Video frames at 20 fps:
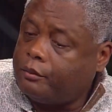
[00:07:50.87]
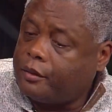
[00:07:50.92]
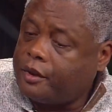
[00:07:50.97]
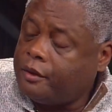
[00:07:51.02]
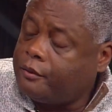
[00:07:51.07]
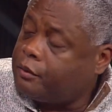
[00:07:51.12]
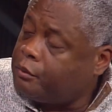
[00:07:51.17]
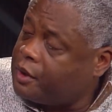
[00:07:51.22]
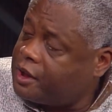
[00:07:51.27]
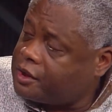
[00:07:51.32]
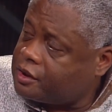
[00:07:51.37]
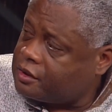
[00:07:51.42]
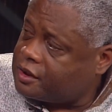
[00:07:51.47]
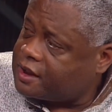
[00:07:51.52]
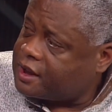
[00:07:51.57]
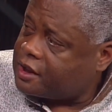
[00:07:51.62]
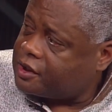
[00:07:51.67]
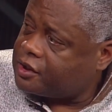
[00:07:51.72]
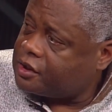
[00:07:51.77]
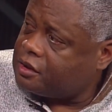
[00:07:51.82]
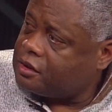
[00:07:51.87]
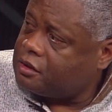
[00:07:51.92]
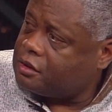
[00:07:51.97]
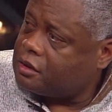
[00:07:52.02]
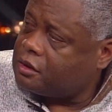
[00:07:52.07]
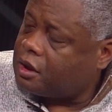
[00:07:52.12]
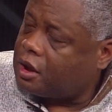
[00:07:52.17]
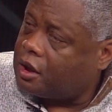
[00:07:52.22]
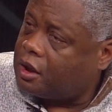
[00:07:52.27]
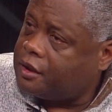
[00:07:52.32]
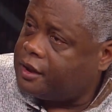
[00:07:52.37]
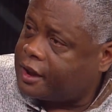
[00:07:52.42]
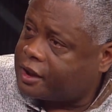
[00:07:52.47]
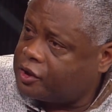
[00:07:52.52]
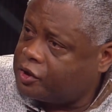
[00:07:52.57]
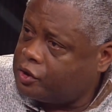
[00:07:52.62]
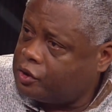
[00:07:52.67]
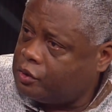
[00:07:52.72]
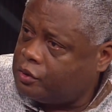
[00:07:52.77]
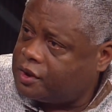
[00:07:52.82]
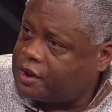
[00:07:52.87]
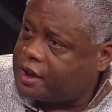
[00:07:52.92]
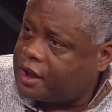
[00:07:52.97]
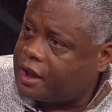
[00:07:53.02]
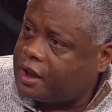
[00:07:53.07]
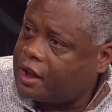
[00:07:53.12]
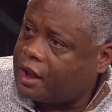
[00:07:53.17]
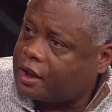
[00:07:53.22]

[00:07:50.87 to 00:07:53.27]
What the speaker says: informational session next Tuesday,